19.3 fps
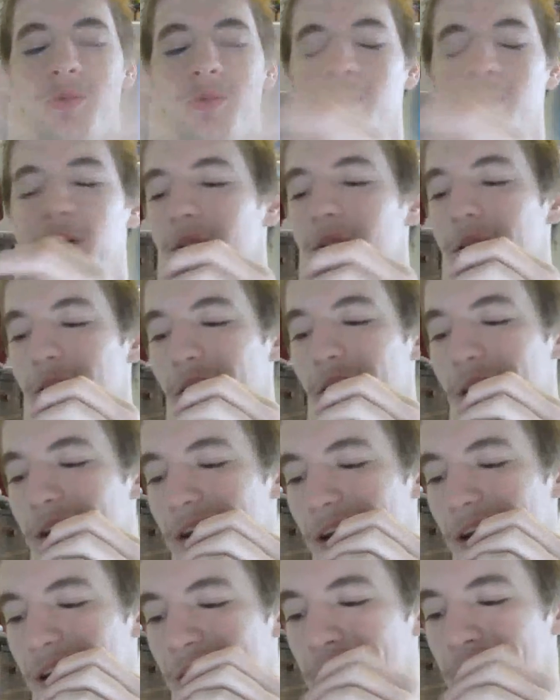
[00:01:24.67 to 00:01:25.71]
But anyway,
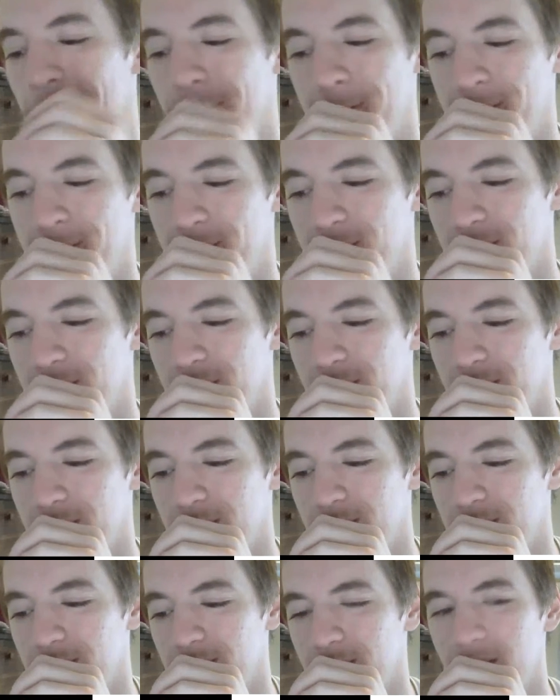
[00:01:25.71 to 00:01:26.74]

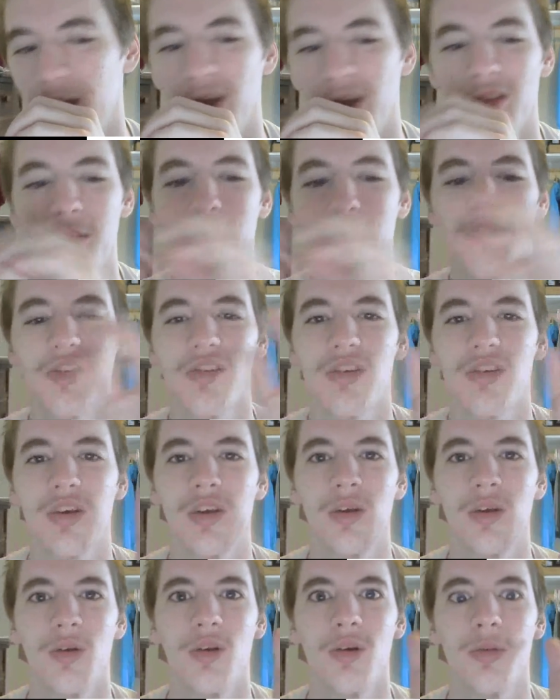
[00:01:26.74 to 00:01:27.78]
you know, especially
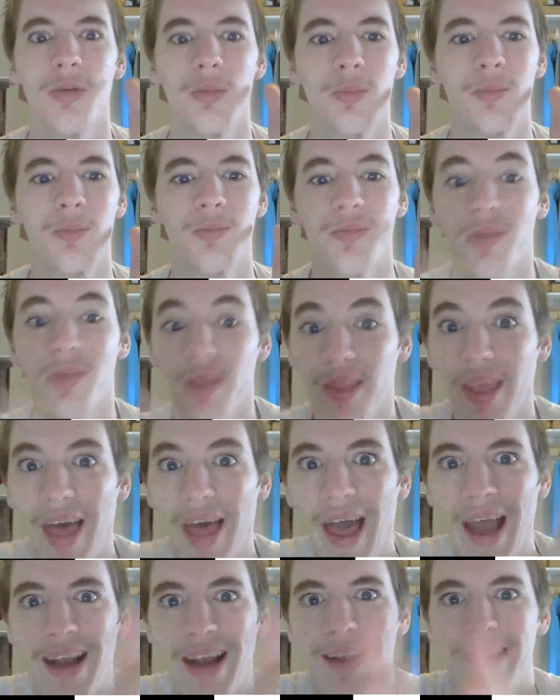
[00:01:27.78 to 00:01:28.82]
considering YouTube,
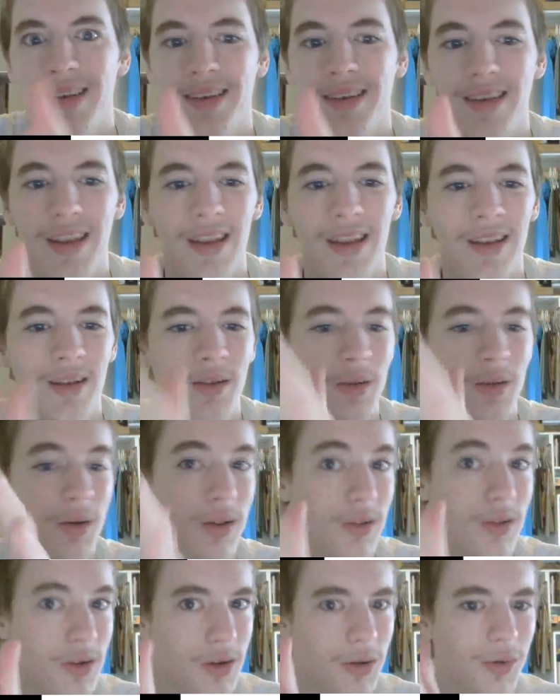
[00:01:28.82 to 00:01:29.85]
including
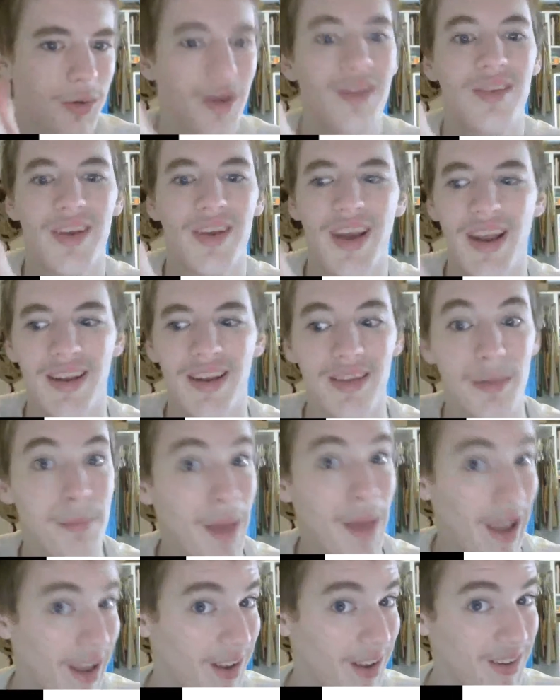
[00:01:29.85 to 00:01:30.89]
alerting you guys, I kind of
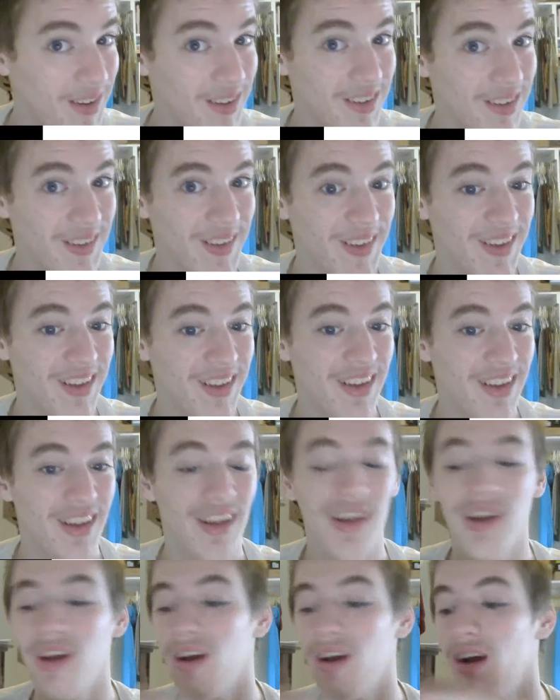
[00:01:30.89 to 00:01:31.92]
depend
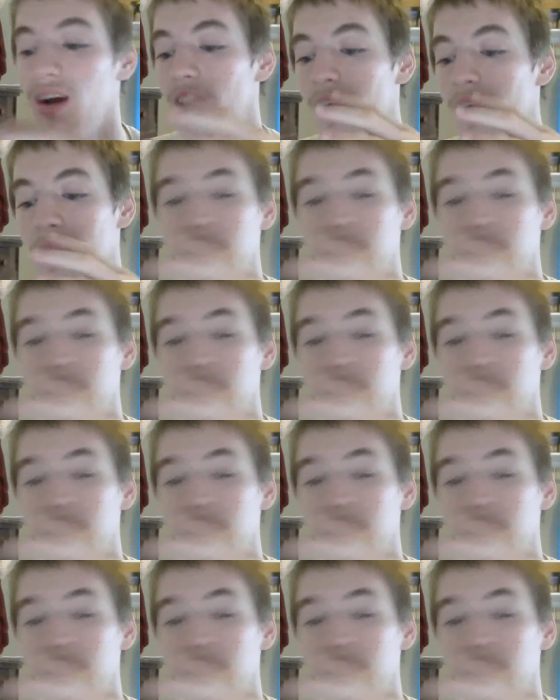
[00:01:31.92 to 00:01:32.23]
on